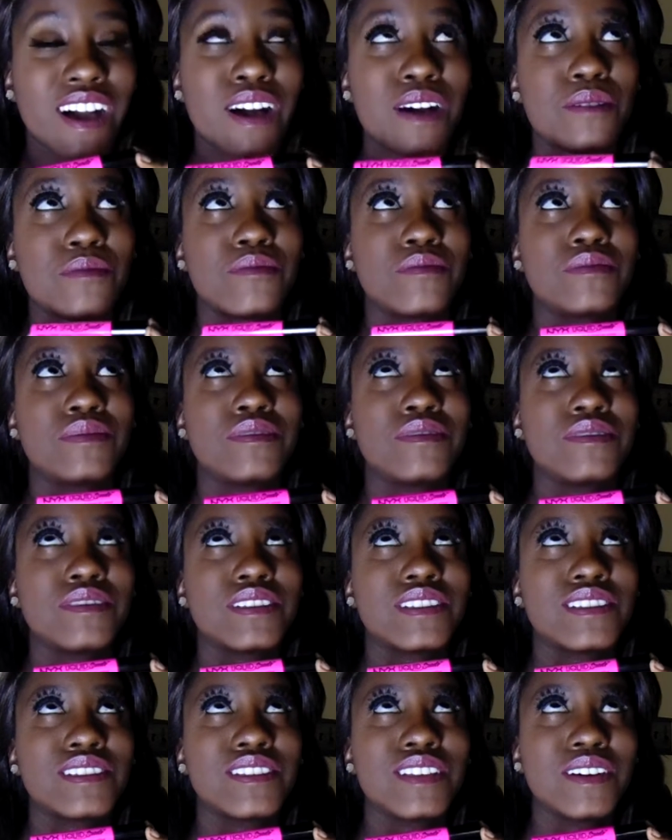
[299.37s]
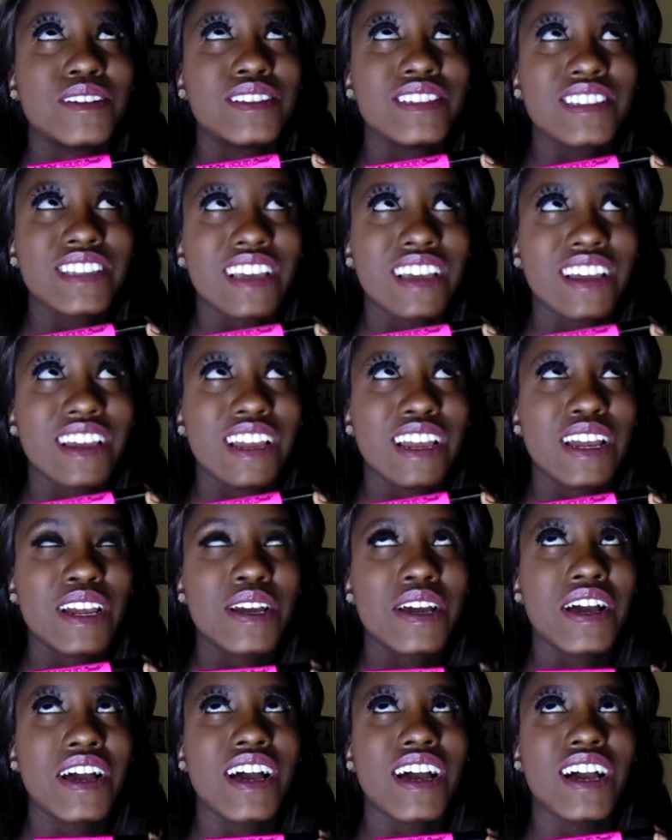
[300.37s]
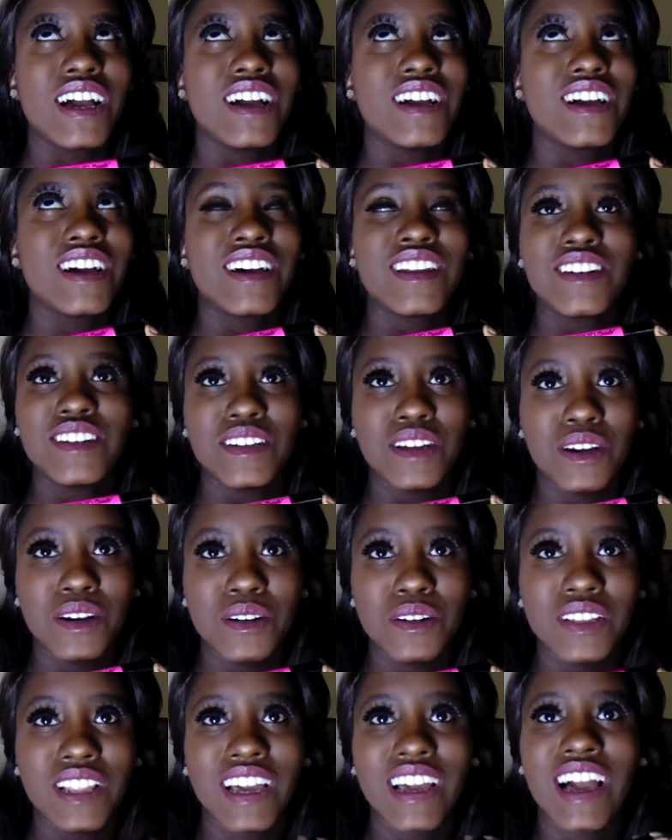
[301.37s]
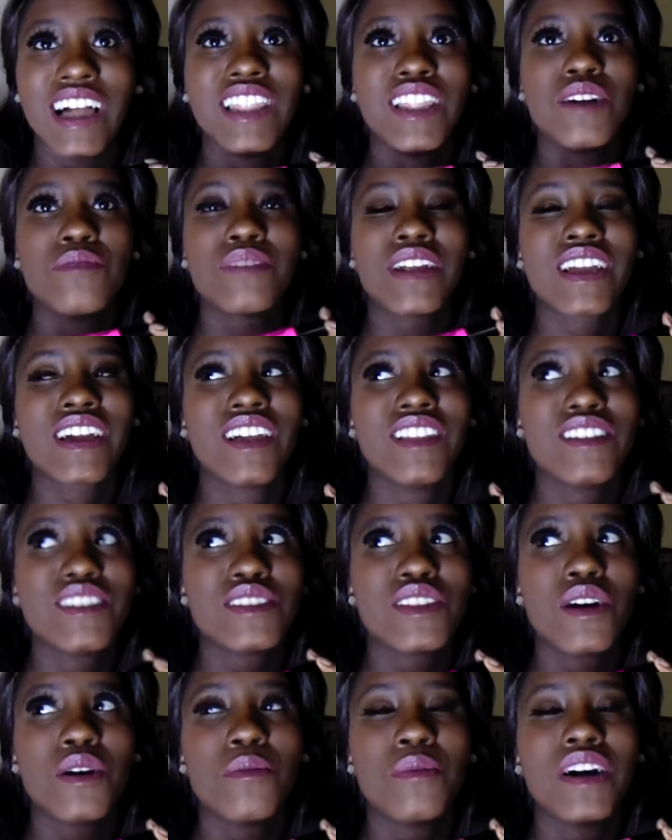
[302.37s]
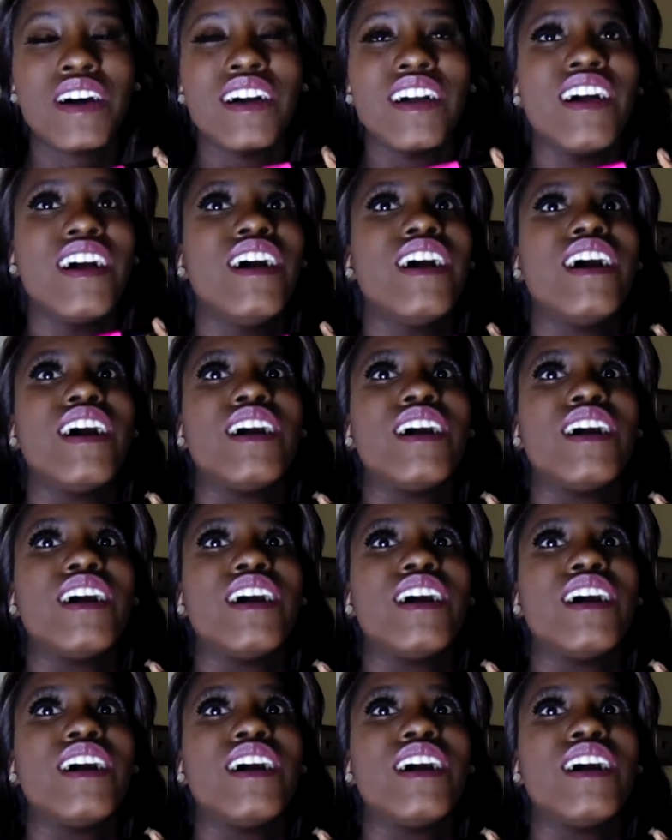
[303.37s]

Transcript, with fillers: I'm so scared. I, I don't know. Like, I love bright colors though, but